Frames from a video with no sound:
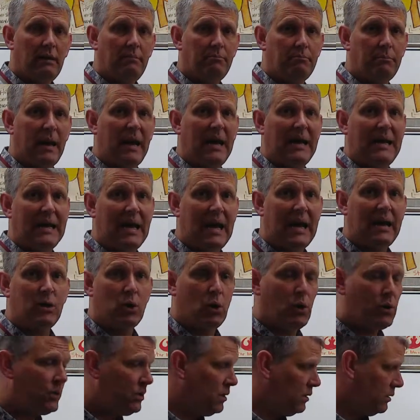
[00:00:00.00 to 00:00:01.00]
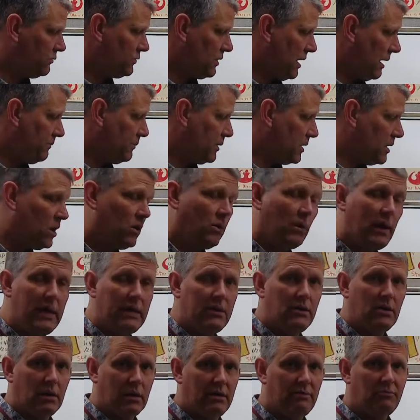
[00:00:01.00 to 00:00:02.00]
Bailaron, drop the O-N,
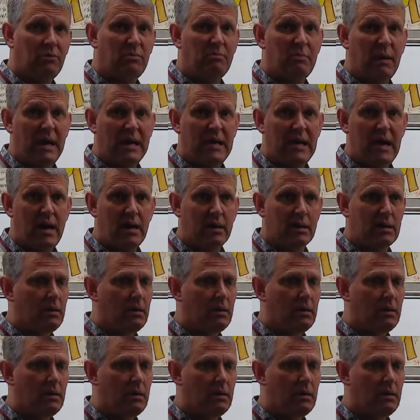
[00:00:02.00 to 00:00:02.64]
you're left with bailar.